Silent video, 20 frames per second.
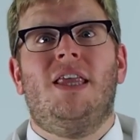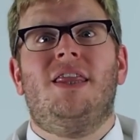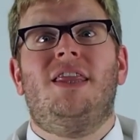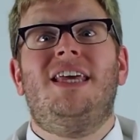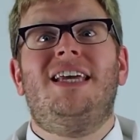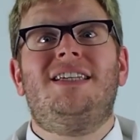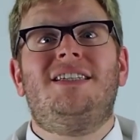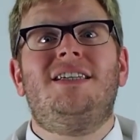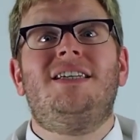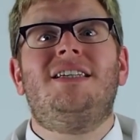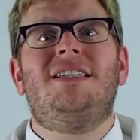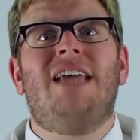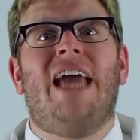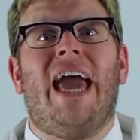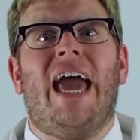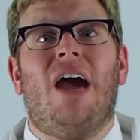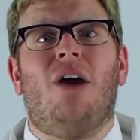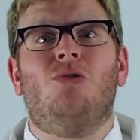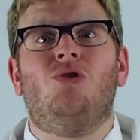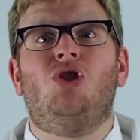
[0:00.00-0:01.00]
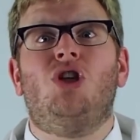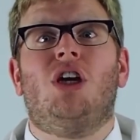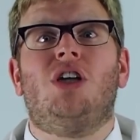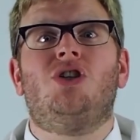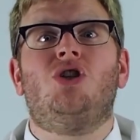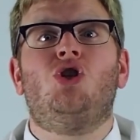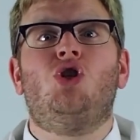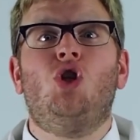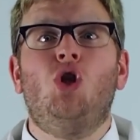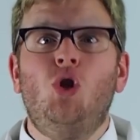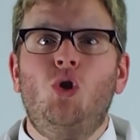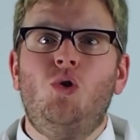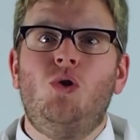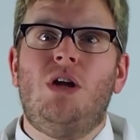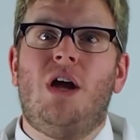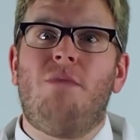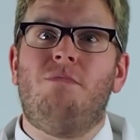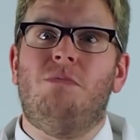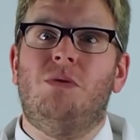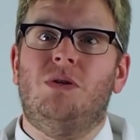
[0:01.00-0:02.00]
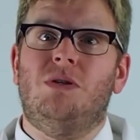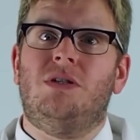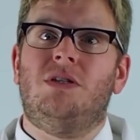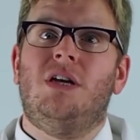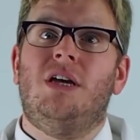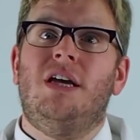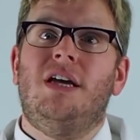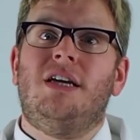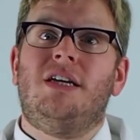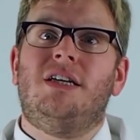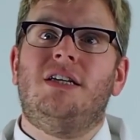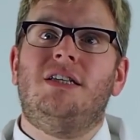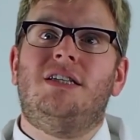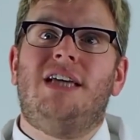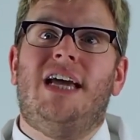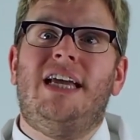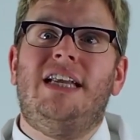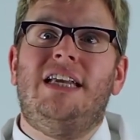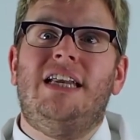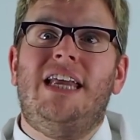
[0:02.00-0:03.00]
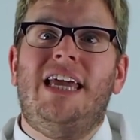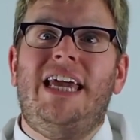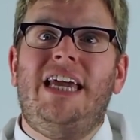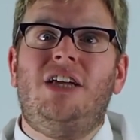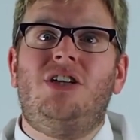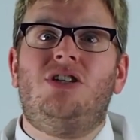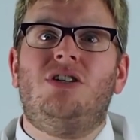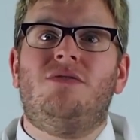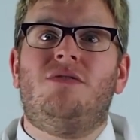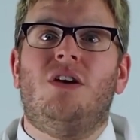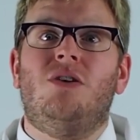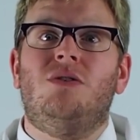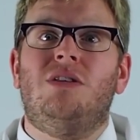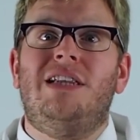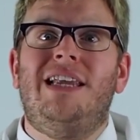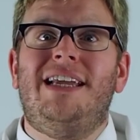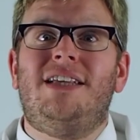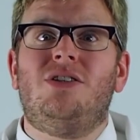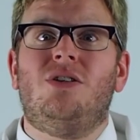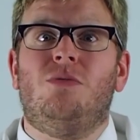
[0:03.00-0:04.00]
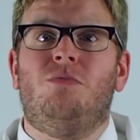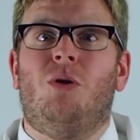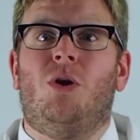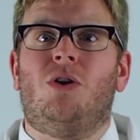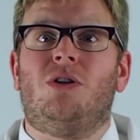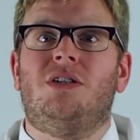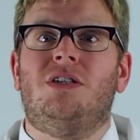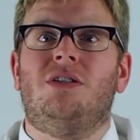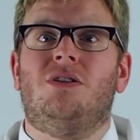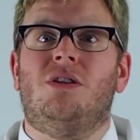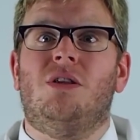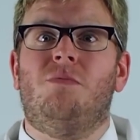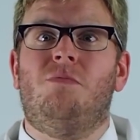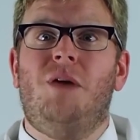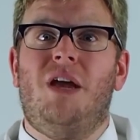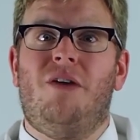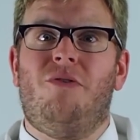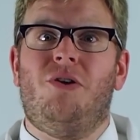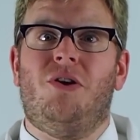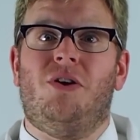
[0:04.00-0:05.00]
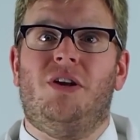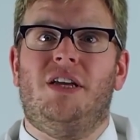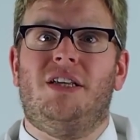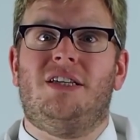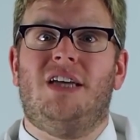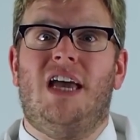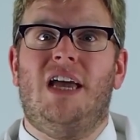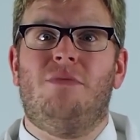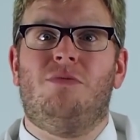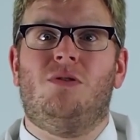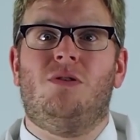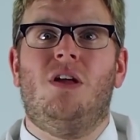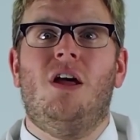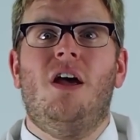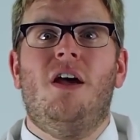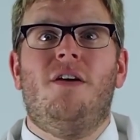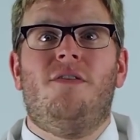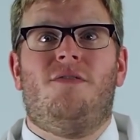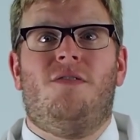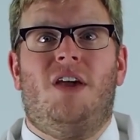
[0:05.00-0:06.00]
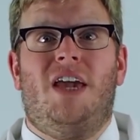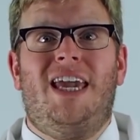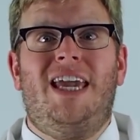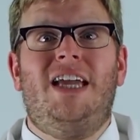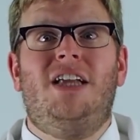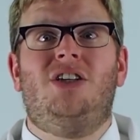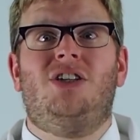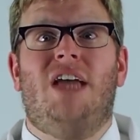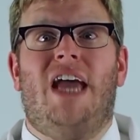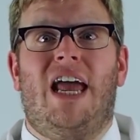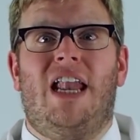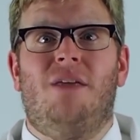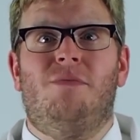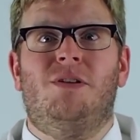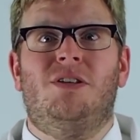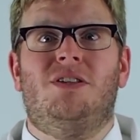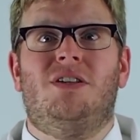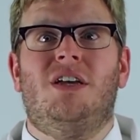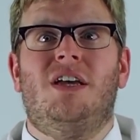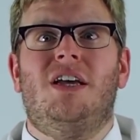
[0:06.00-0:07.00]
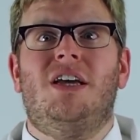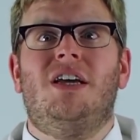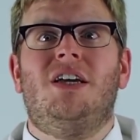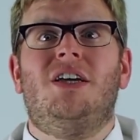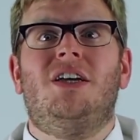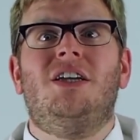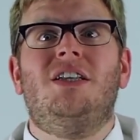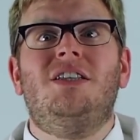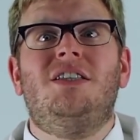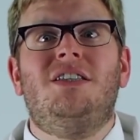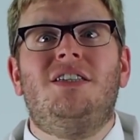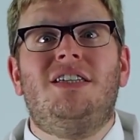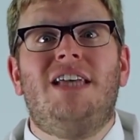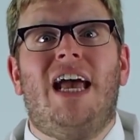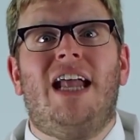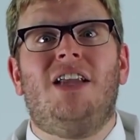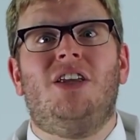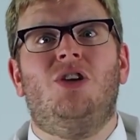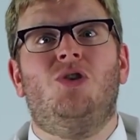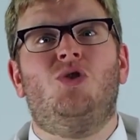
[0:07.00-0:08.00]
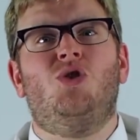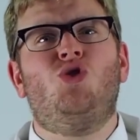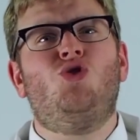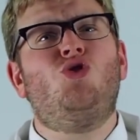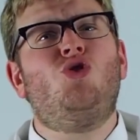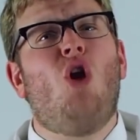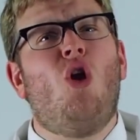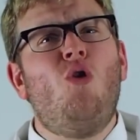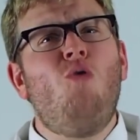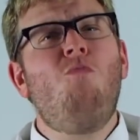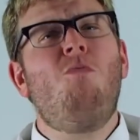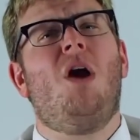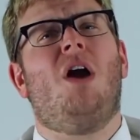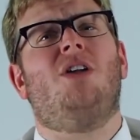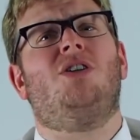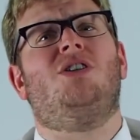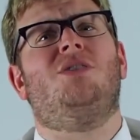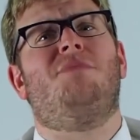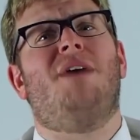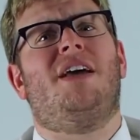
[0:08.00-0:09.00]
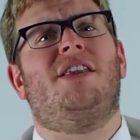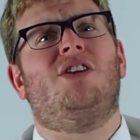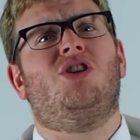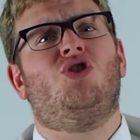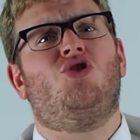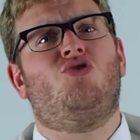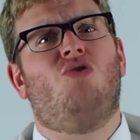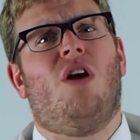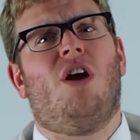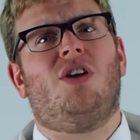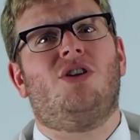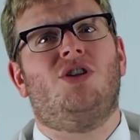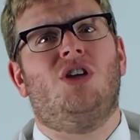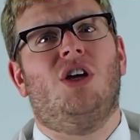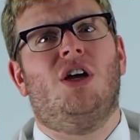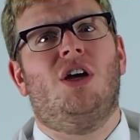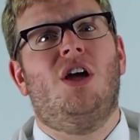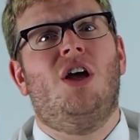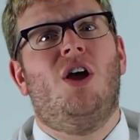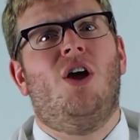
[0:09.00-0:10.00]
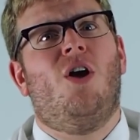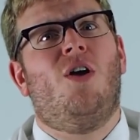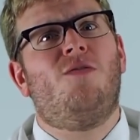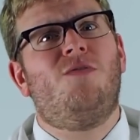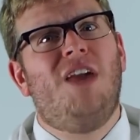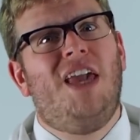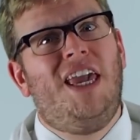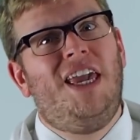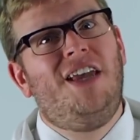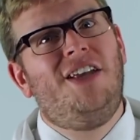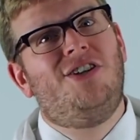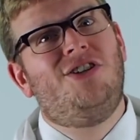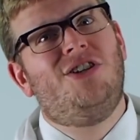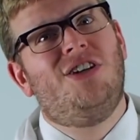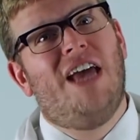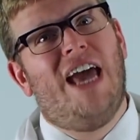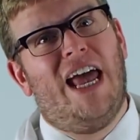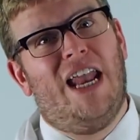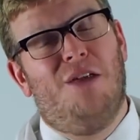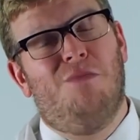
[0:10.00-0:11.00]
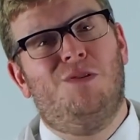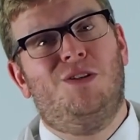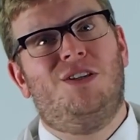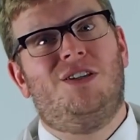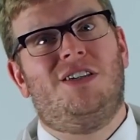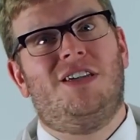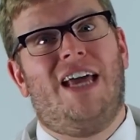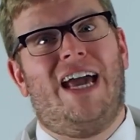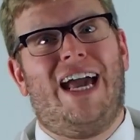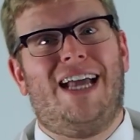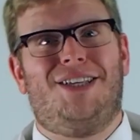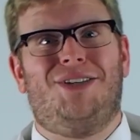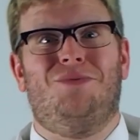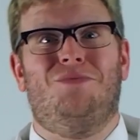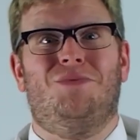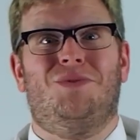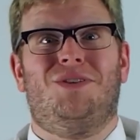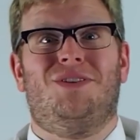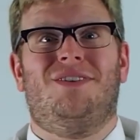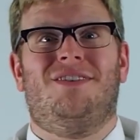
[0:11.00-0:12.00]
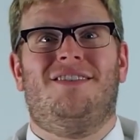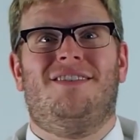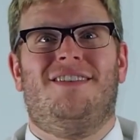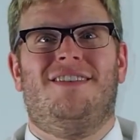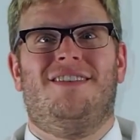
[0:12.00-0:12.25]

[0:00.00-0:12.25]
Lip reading: This is how just 2 numbers contained in each of those little boxes on the periodic table for each element can tell you so much about the structure of each element's atoms.